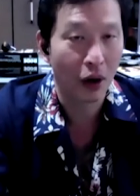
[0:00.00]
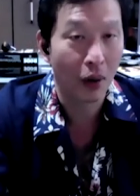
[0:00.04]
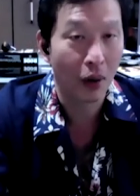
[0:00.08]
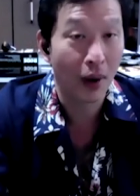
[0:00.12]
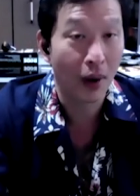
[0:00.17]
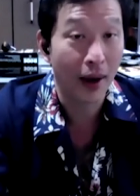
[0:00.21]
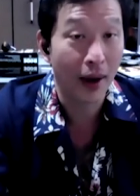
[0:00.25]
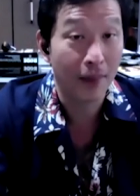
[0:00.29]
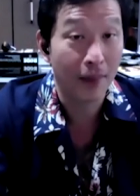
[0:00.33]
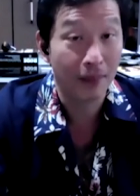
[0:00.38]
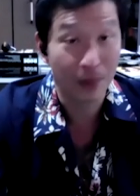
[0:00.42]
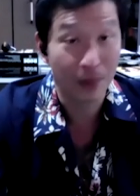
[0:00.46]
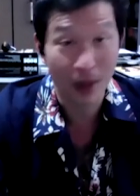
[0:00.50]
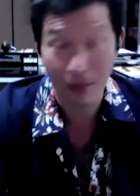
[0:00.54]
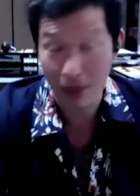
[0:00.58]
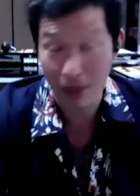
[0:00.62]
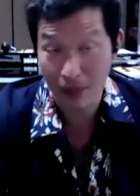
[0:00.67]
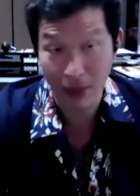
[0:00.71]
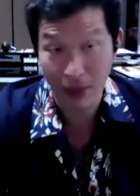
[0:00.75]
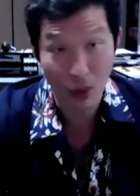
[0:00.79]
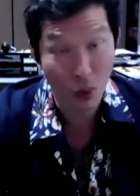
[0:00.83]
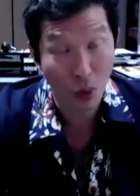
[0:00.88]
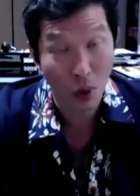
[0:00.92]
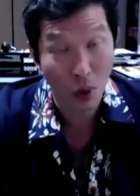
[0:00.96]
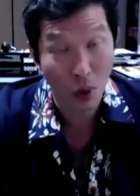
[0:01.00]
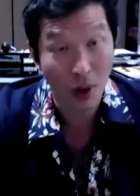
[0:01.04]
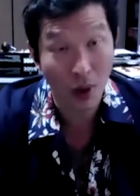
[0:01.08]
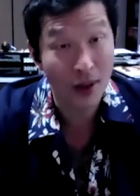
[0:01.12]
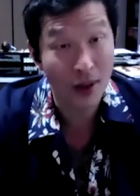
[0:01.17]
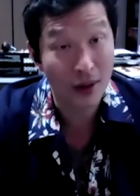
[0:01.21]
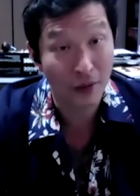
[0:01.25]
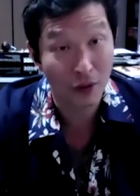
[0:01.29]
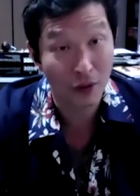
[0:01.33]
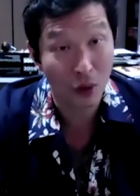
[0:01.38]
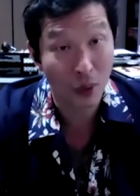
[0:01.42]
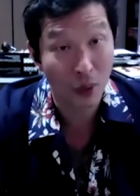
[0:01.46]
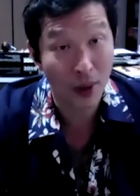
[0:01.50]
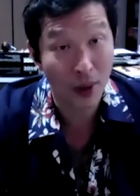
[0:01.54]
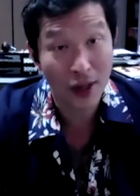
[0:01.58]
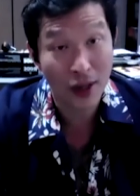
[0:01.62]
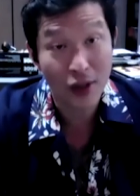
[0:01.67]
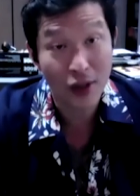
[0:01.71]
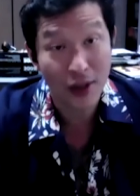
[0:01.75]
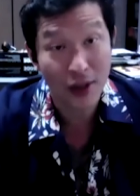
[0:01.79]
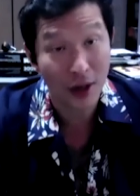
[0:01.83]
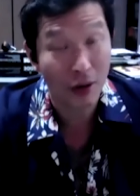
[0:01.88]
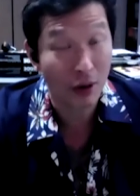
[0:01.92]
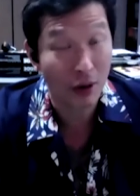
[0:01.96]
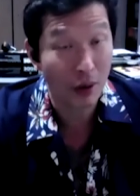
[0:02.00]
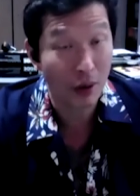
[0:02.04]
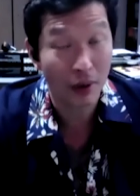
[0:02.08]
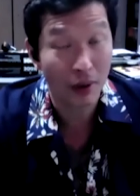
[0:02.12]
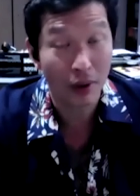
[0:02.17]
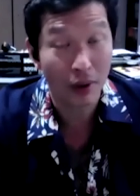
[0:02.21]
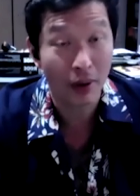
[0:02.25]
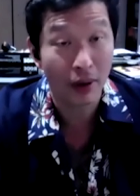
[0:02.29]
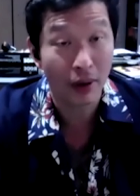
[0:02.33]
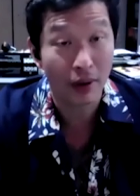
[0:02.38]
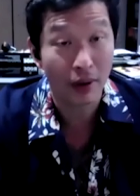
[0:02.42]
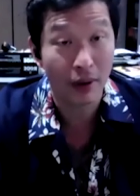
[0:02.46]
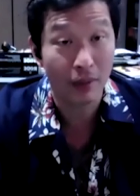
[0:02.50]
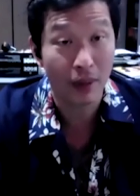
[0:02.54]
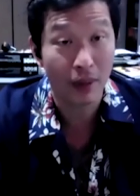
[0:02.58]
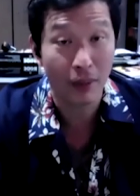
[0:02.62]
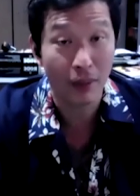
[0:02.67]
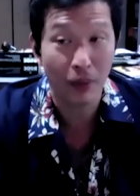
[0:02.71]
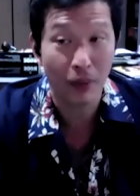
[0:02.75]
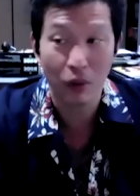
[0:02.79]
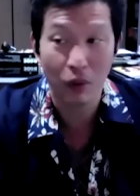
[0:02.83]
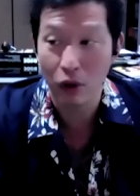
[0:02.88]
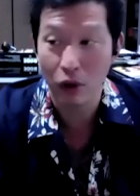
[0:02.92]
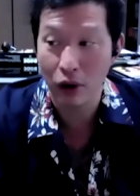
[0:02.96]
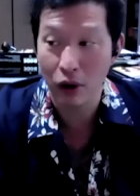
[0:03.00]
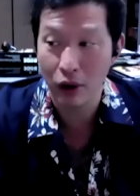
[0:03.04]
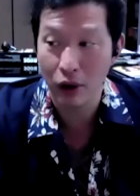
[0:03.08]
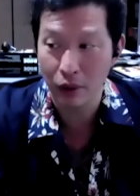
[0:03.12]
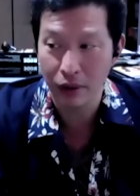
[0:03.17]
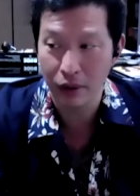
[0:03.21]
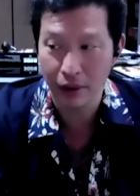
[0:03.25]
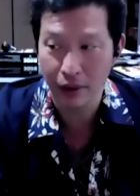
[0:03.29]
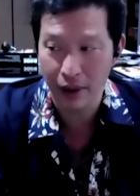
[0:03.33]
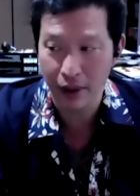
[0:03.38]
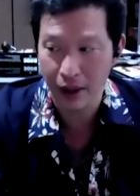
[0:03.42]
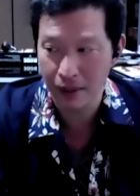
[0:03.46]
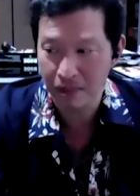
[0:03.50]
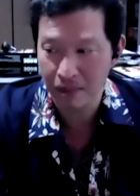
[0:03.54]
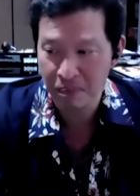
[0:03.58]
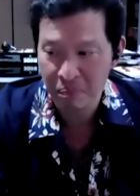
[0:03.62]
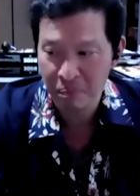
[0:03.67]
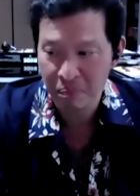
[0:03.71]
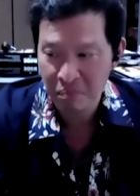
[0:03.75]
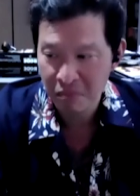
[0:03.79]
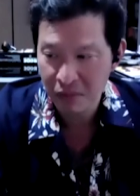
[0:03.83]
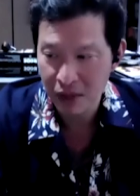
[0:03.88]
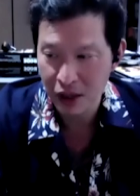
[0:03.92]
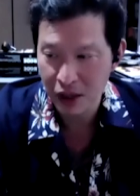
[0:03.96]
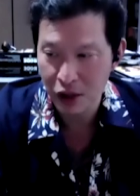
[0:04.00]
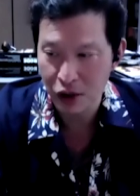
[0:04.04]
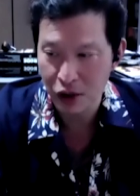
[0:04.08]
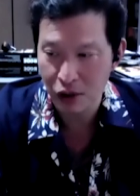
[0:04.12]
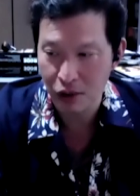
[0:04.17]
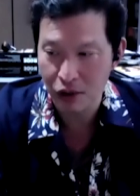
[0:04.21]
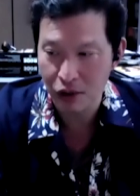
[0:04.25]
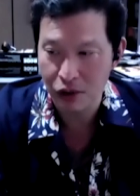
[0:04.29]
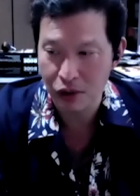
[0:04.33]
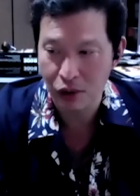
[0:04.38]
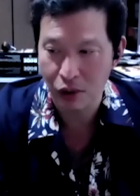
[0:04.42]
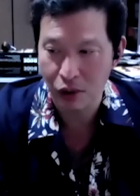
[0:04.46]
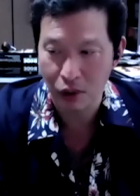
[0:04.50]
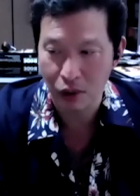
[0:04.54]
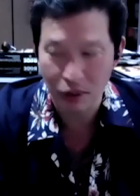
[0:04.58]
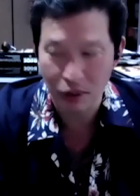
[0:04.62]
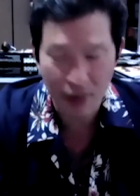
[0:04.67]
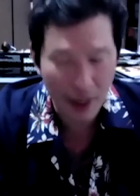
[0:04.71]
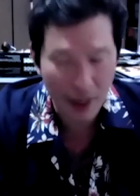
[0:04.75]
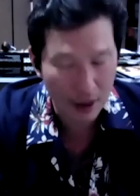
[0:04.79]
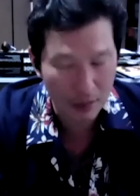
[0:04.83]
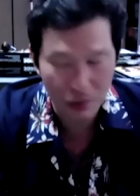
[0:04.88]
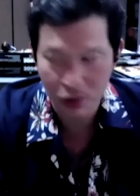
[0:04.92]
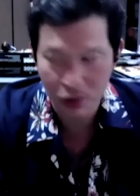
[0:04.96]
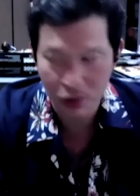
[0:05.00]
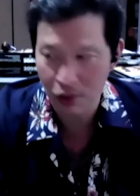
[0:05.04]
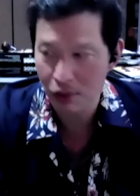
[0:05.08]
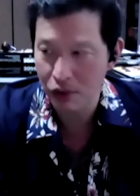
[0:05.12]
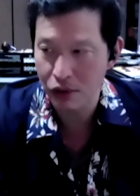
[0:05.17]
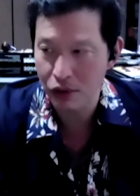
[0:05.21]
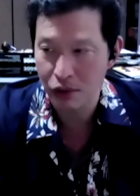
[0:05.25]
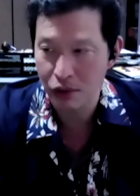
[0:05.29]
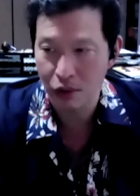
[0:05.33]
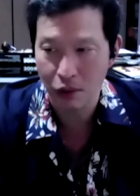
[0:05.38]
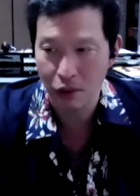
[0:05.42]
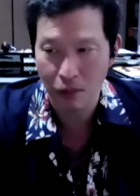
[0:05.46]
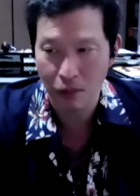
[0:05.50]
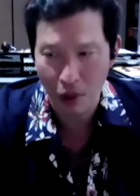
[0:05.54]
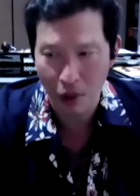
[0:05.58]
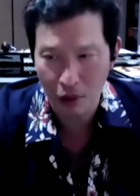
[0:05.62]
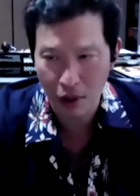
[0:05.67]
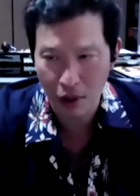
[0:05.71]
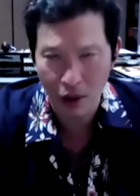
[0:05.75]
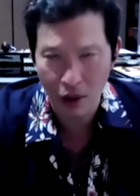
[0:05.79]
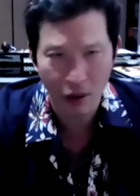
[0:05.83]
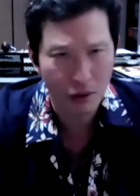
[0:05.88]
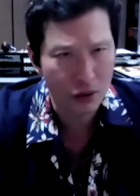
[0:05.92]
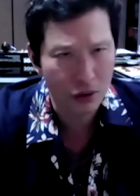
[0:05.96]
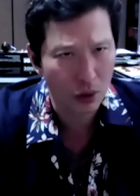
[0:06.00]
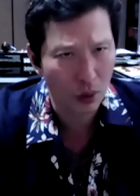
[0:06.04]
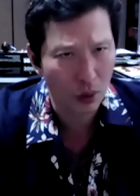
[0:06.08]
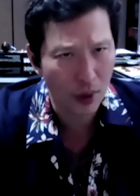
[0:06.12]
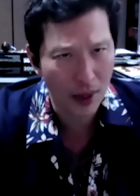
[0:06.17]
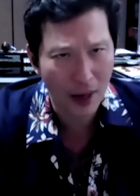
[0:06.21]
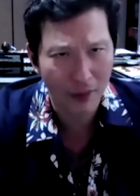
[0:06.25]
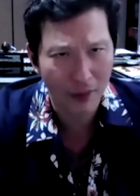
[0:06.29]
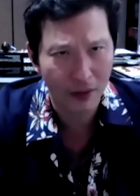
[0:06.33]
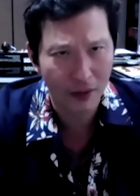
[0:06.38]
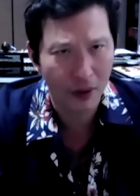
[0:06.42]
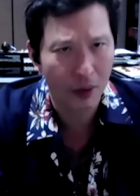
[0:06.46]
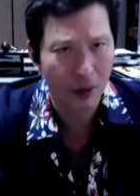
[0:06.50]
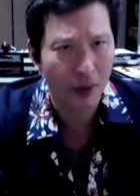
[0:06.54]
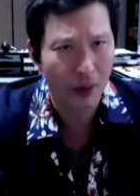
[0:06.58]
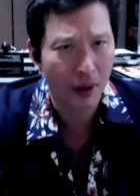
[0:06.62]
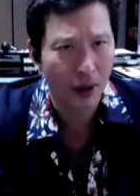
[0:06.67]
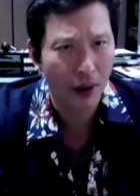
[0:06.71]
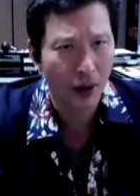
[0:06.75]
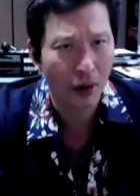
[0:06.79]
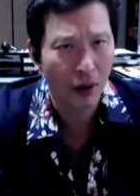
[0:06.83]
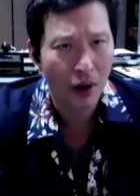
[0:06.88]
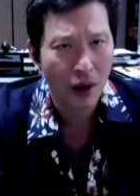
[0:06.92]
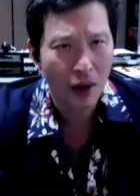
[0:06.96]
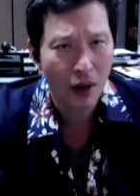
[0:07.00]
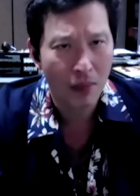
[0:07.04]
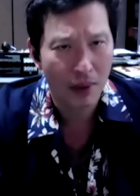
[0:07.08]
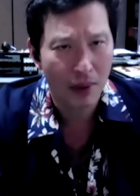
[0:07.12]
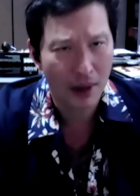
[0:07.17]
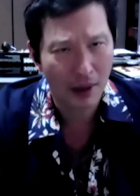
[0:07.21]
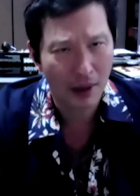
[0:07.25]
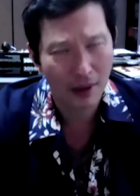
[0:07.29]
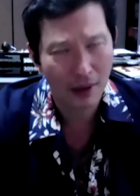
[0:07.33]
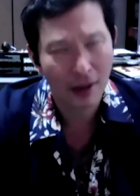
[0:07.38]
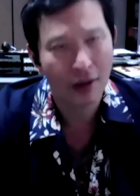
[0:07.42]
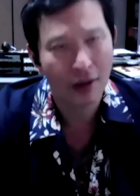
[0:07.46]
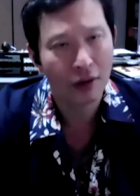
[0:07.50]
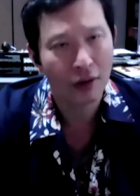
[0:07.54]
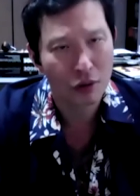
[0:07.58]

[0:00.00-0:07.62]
go away it may be worn in different ways i agree with you i think people wear it with like t-shirts or denim shirts or polos or what have you you know but i think mm-hmm.